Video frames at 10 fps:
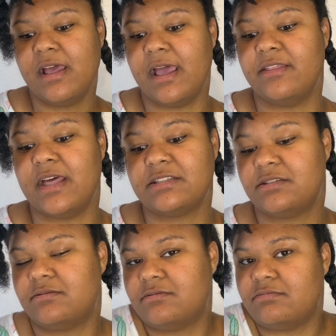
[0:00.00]
And
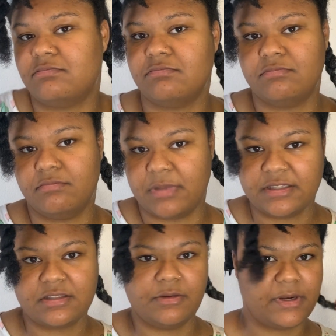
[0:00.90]
that's
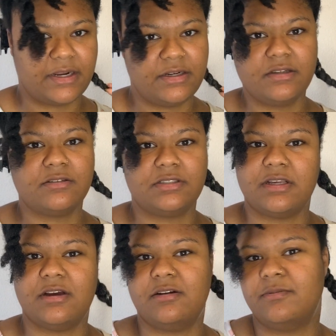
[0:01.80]
basically what I do.
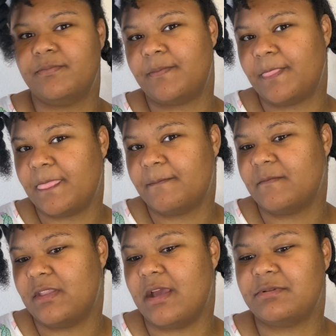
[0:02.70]
So
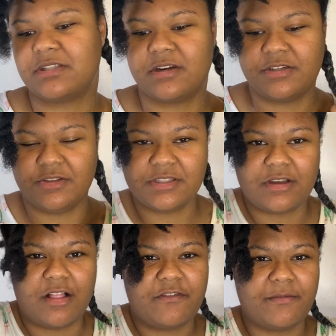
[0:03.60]
yeah, I'm just going to do this
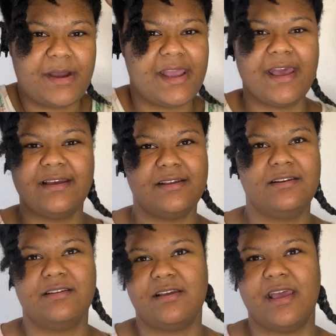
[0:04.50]
all over my head
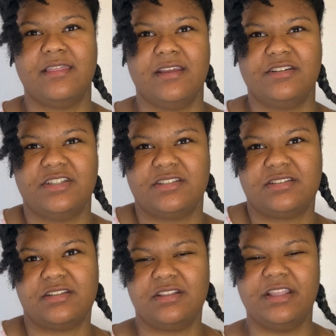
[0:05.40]
and then
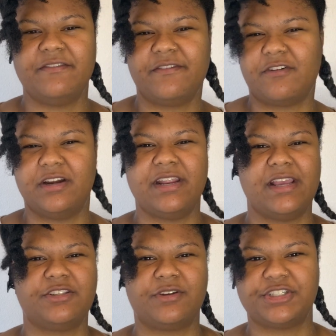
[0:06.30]
just leave it for a day
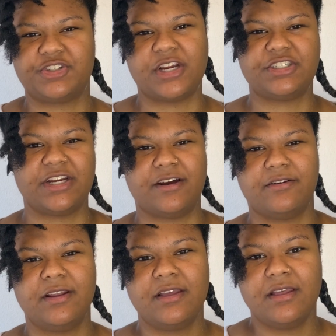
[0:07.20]
so it can stretch out.
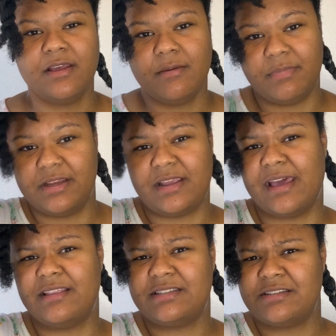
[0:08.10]
But yeah,
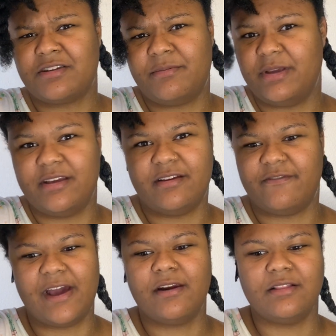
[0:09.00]
this isn't going to be a
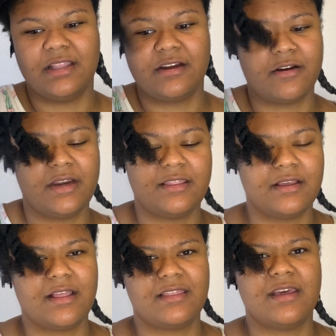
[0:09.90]
final look or anything
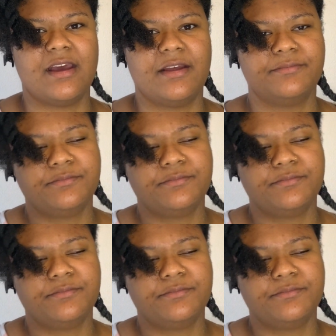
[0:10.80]
like that.